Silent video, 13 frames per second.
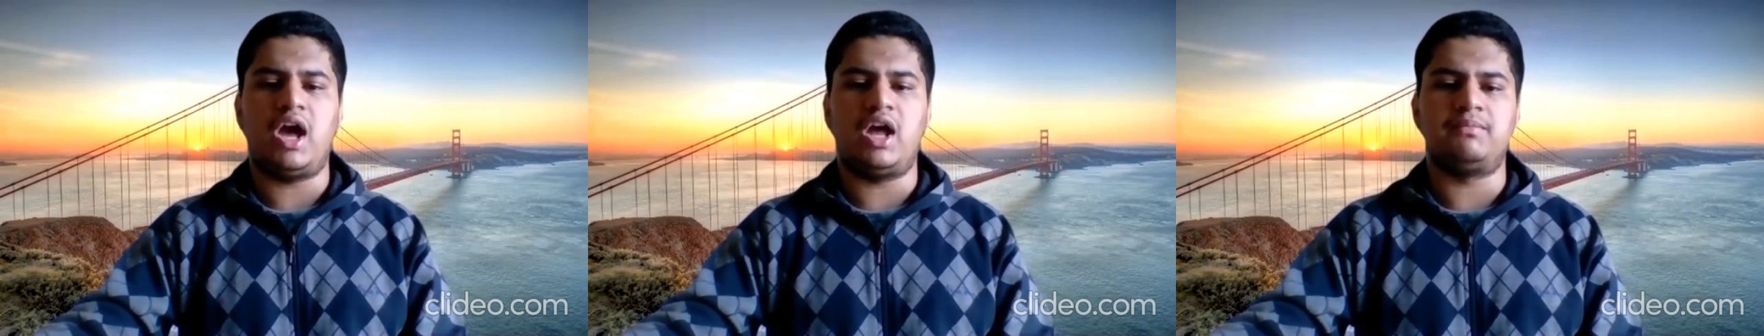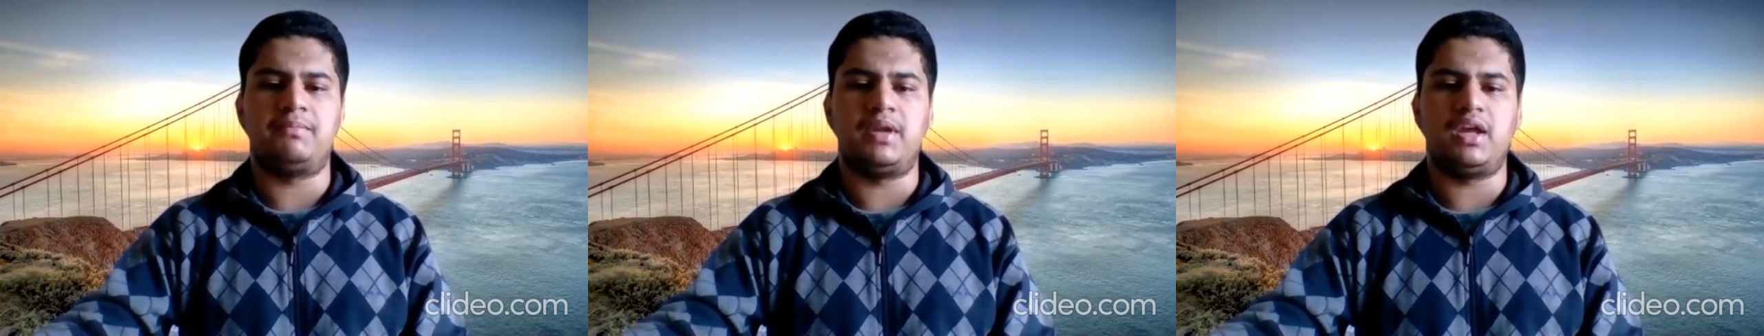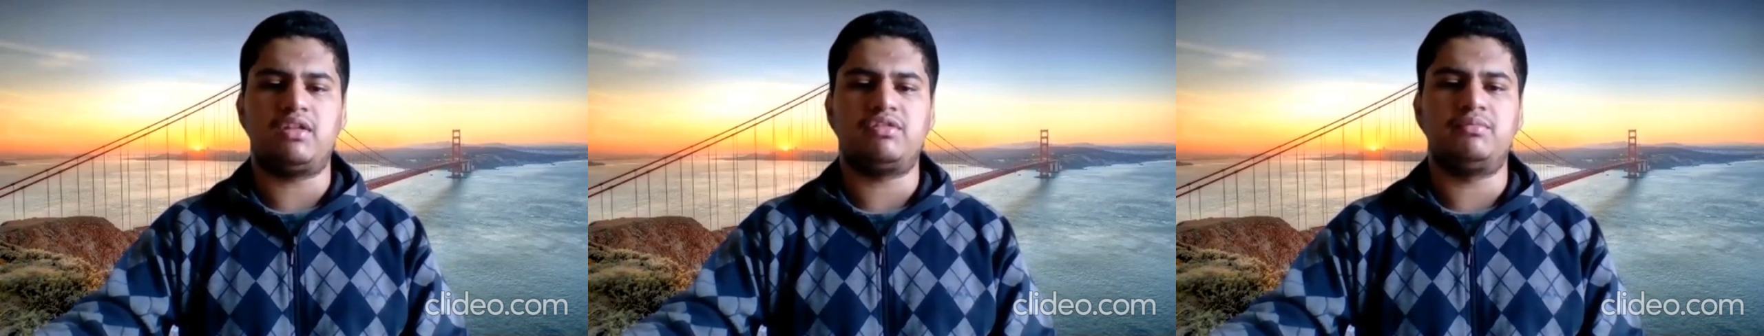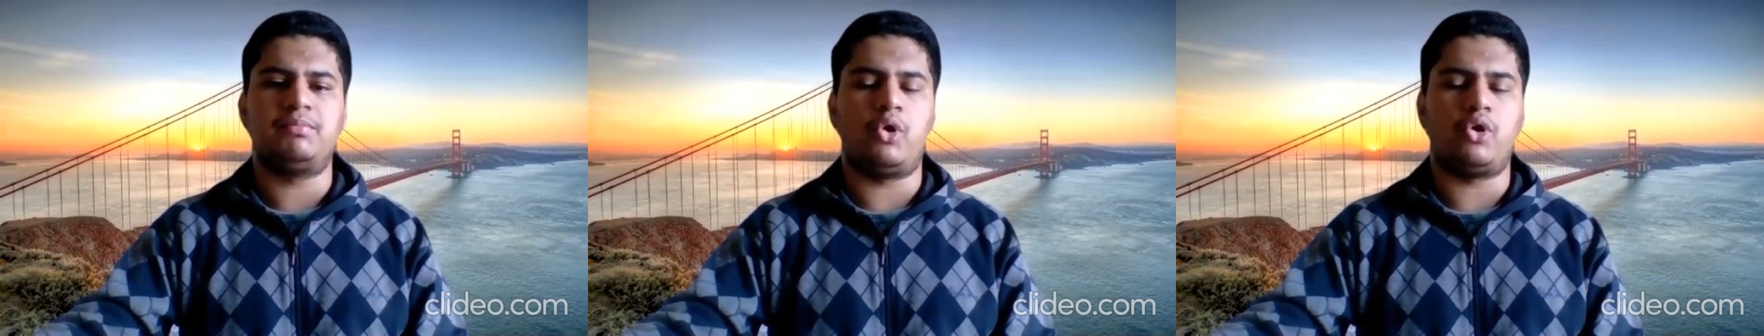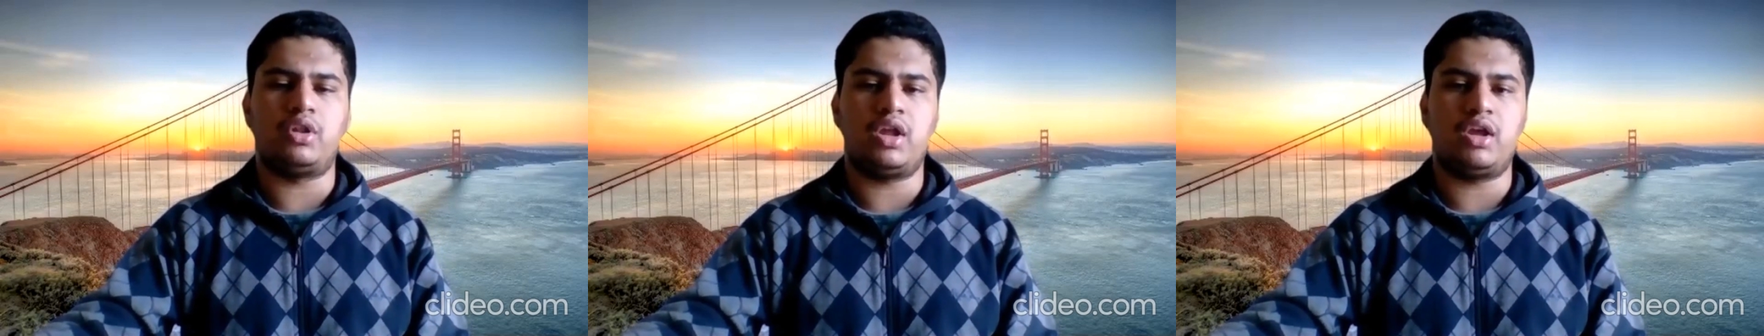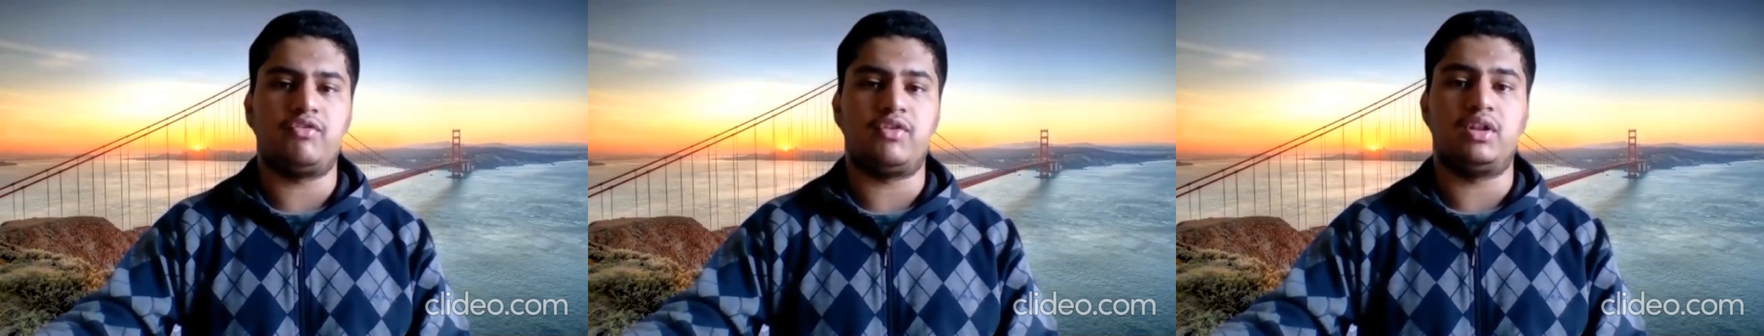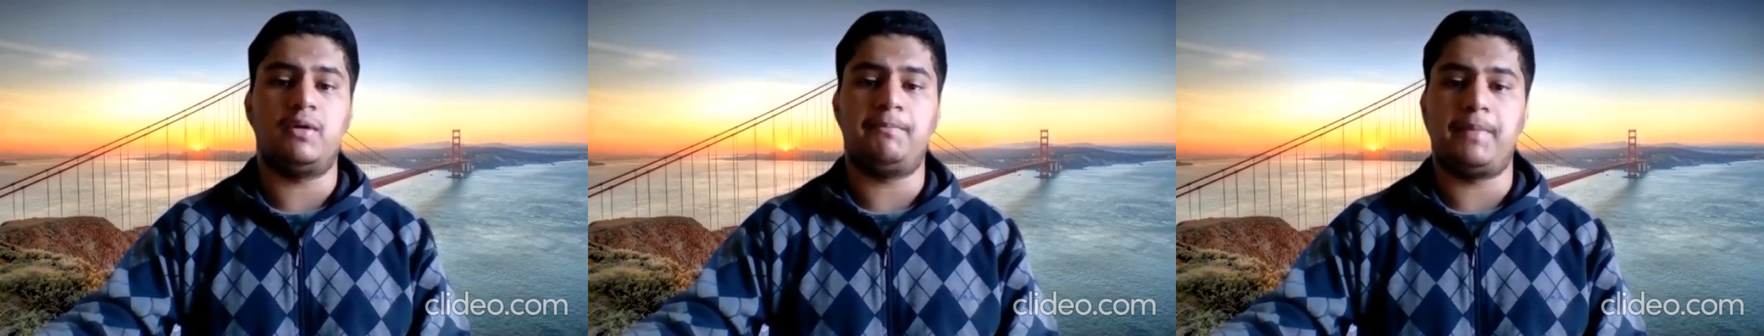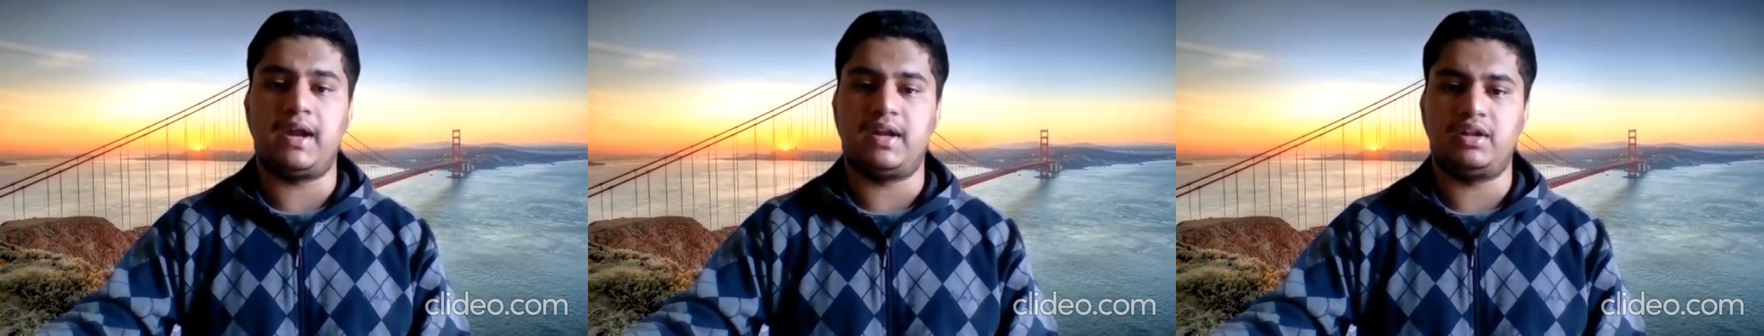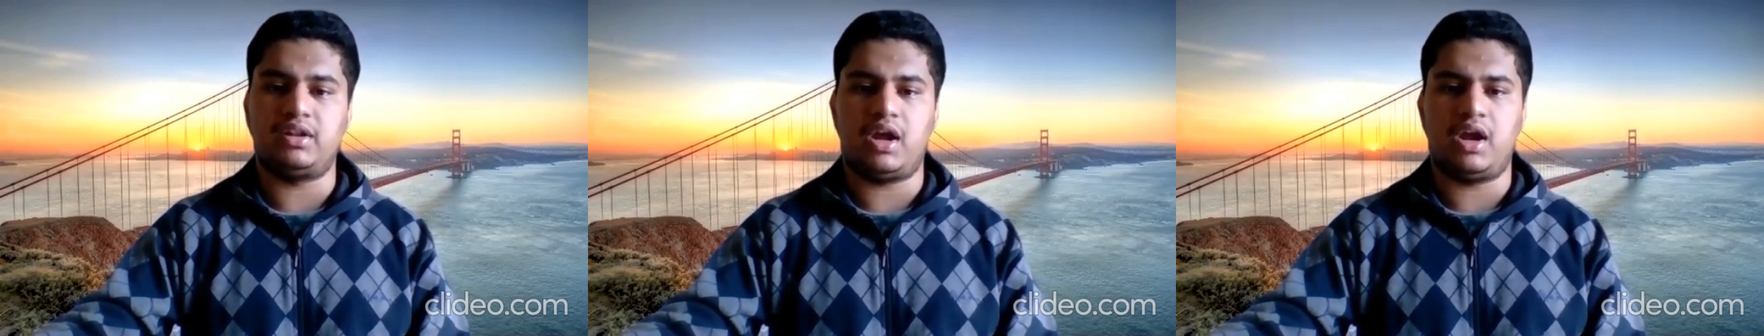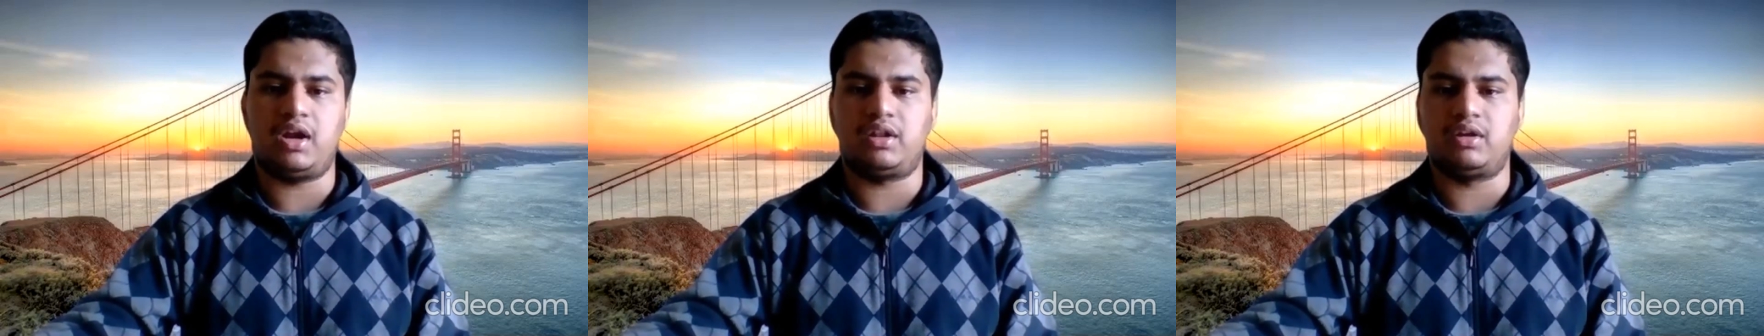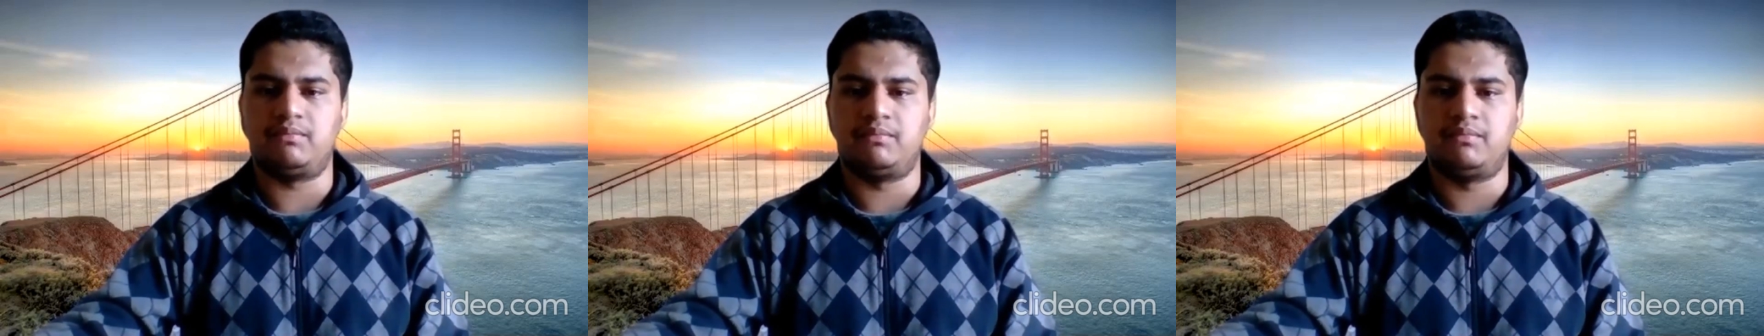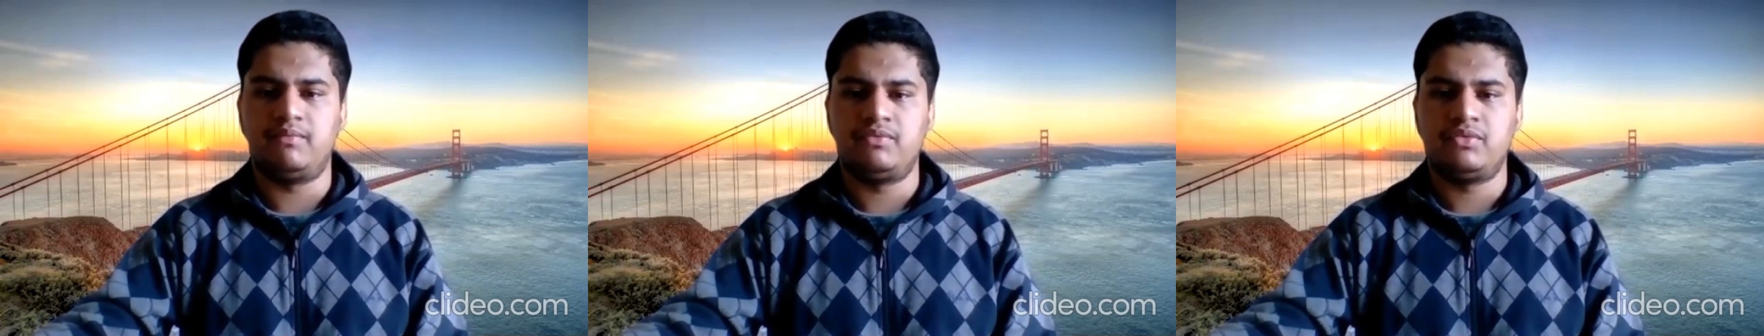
and breaks bonding with the parent atom.